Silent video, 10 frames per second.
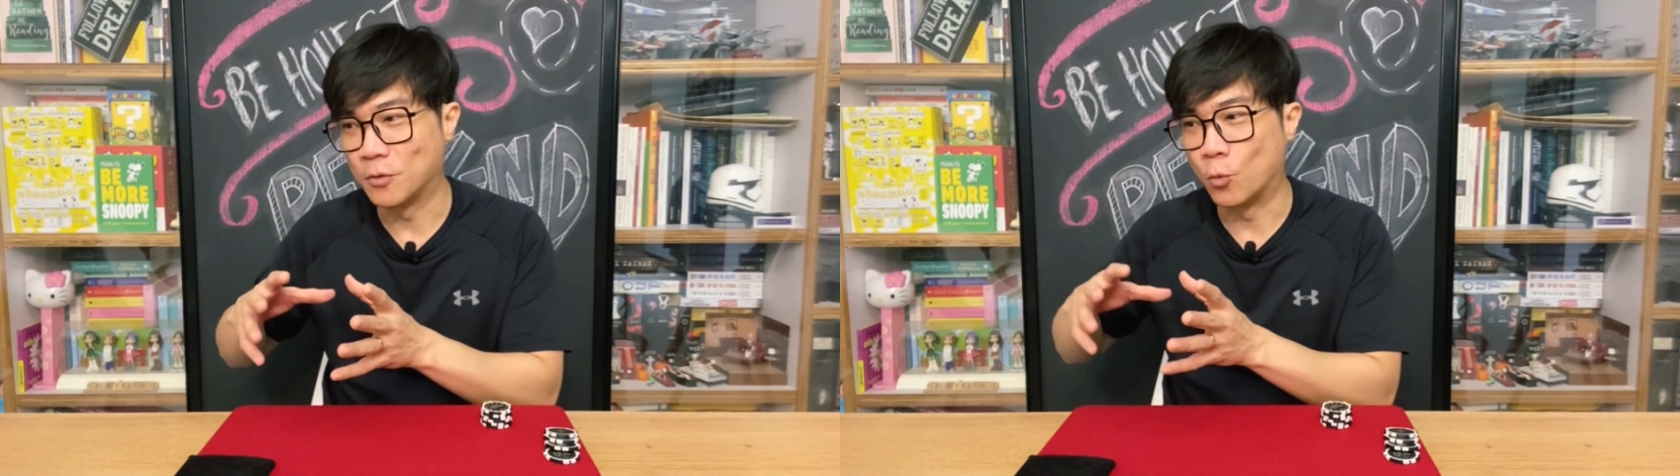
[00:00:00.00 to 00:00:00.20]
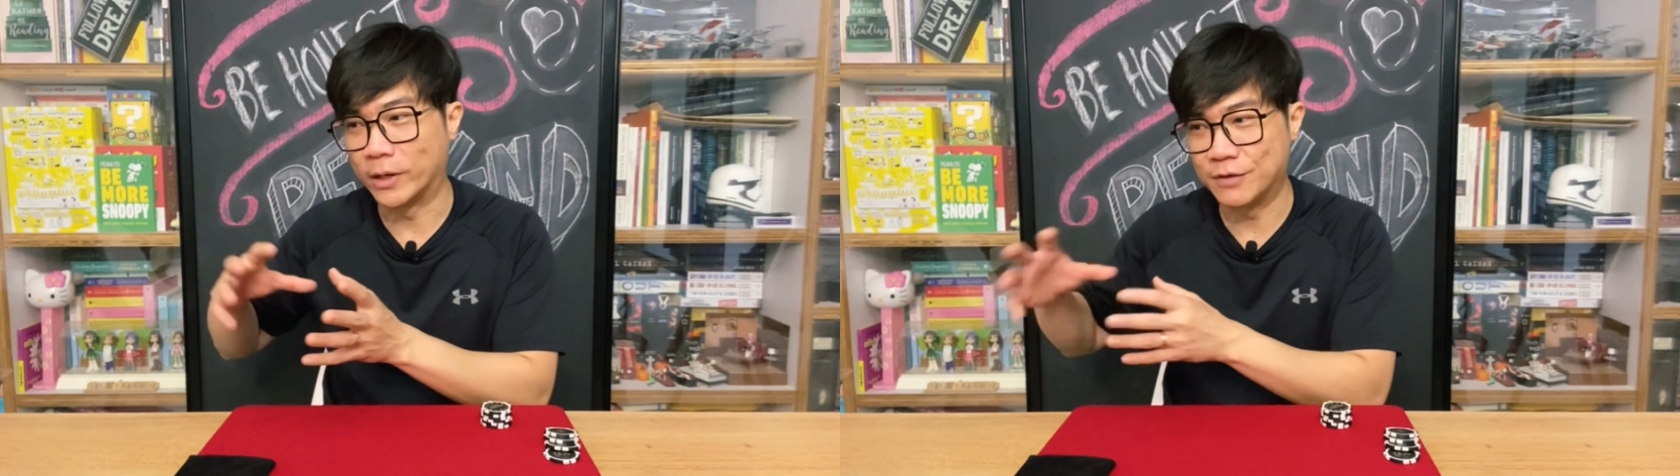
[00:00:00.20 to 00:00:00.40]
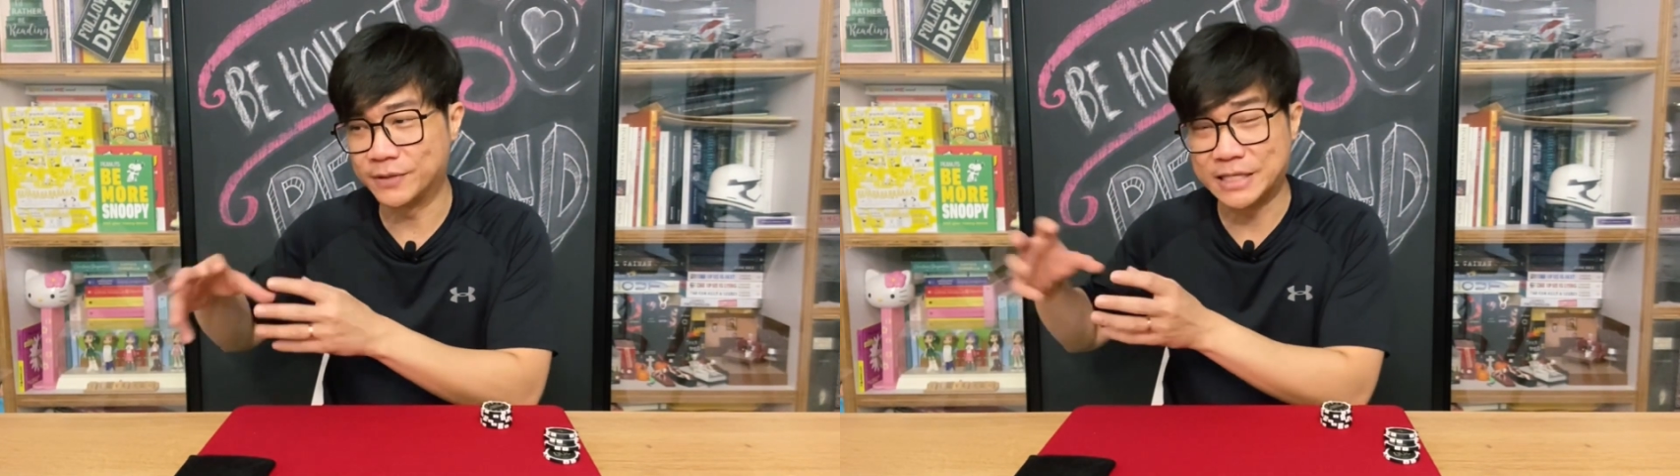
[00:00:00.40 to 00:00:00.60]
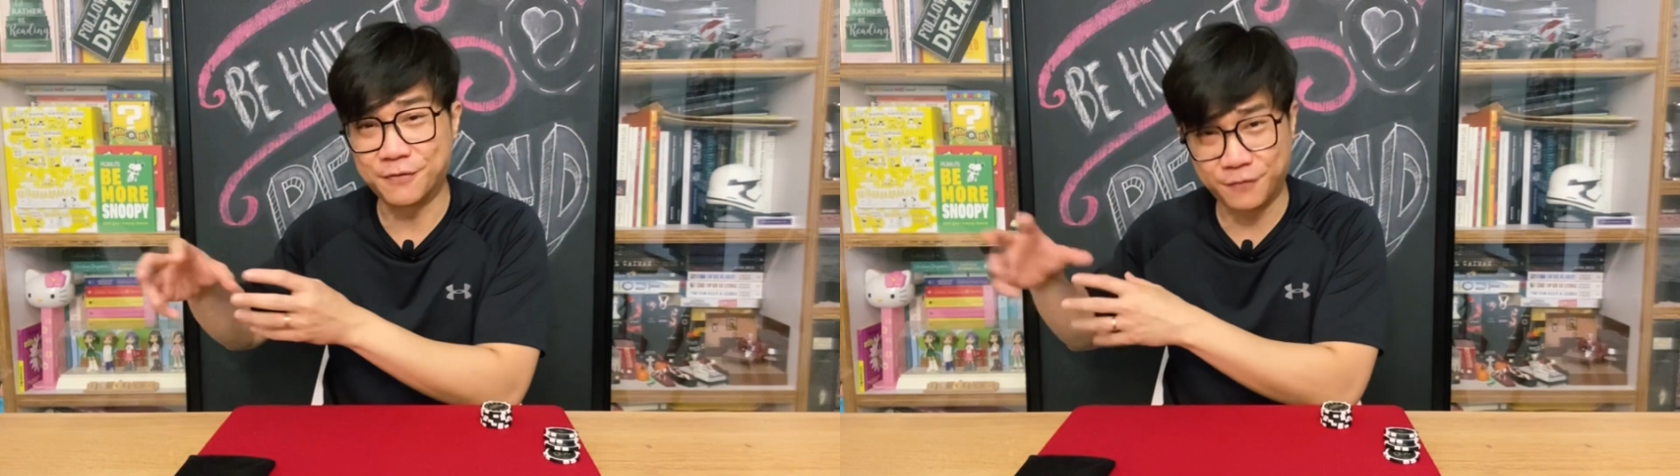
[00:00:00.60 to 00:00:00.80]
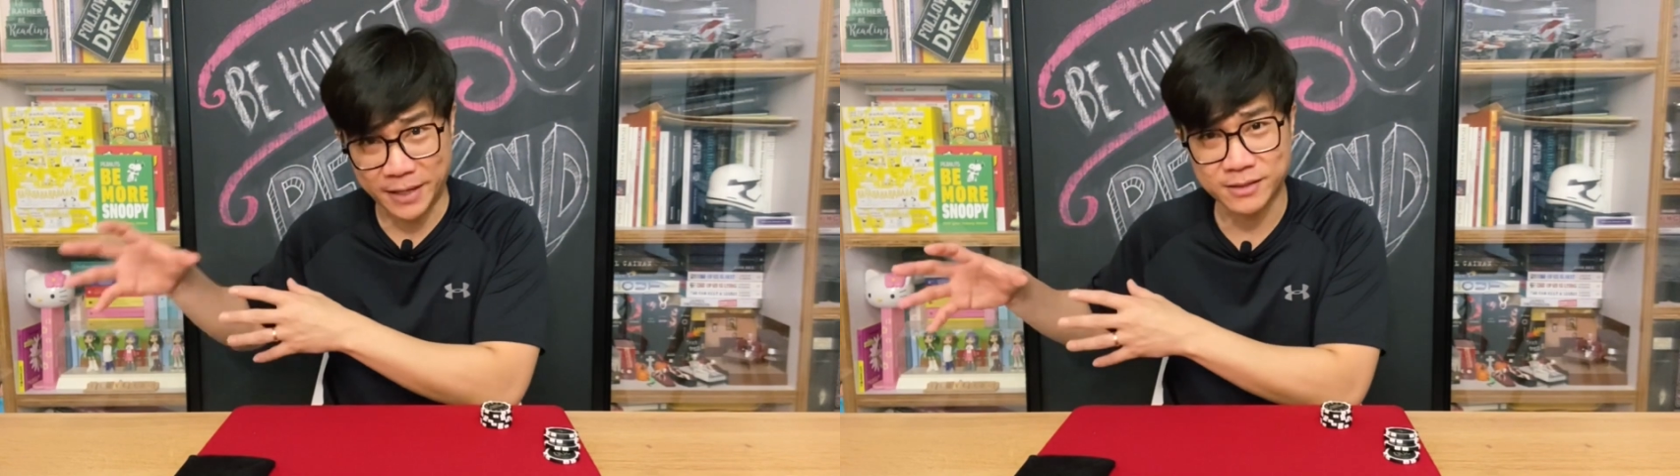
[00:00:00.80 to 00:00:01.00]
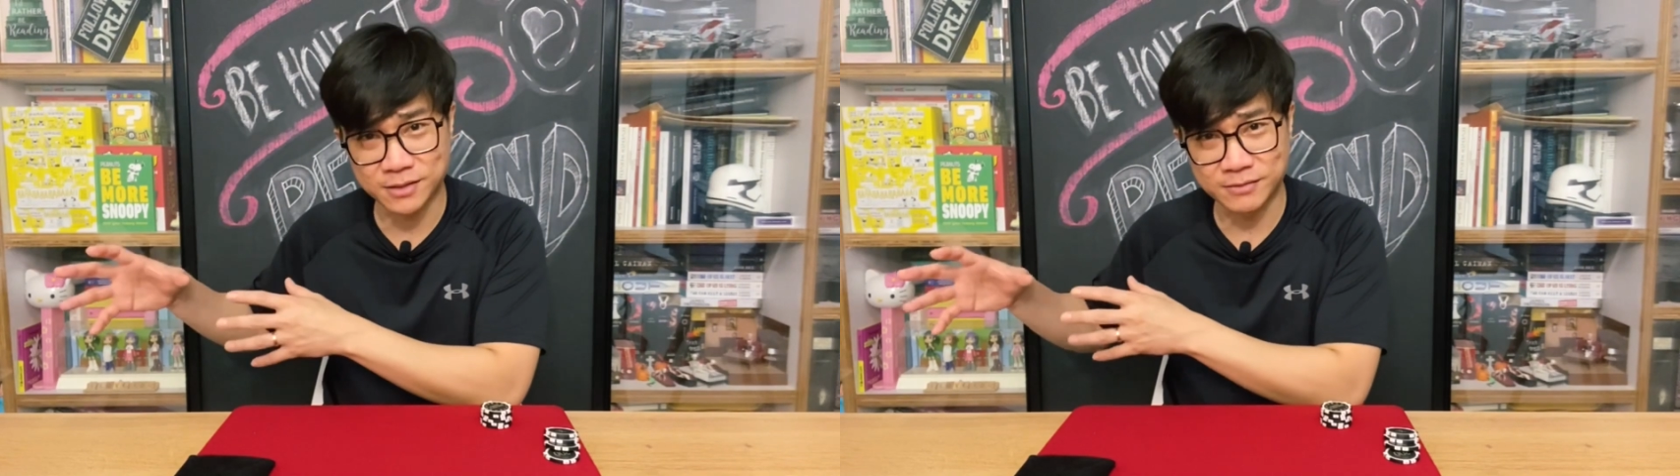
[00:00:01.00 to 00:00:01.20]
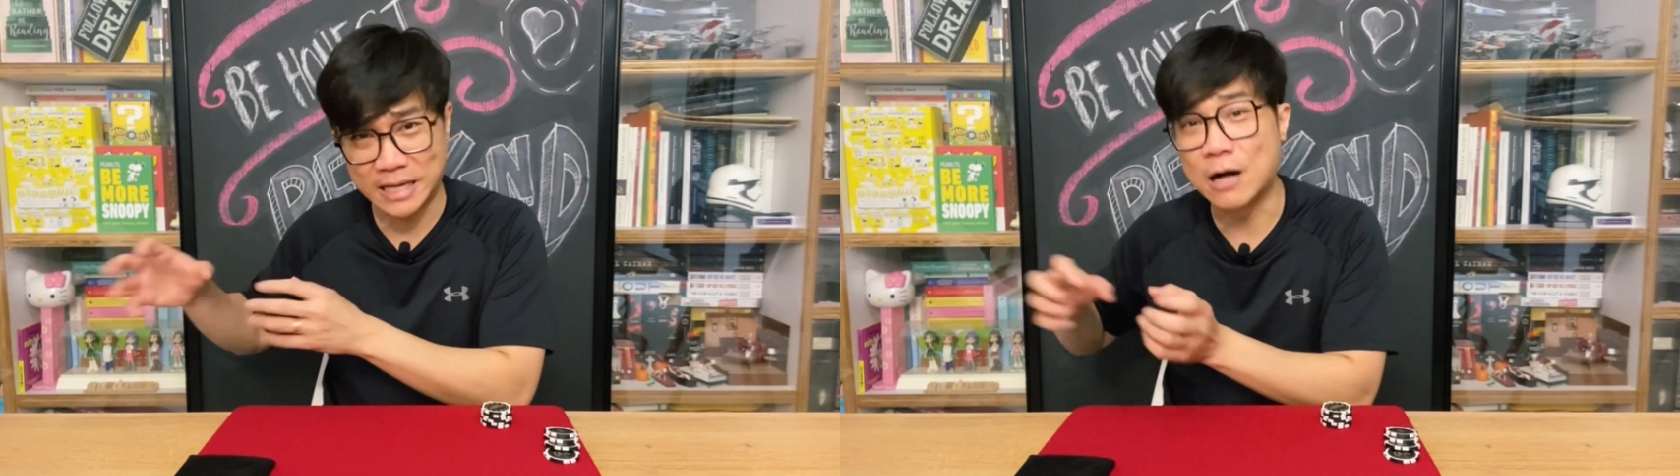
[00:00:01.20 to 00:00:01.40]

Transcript: whatever the effect, the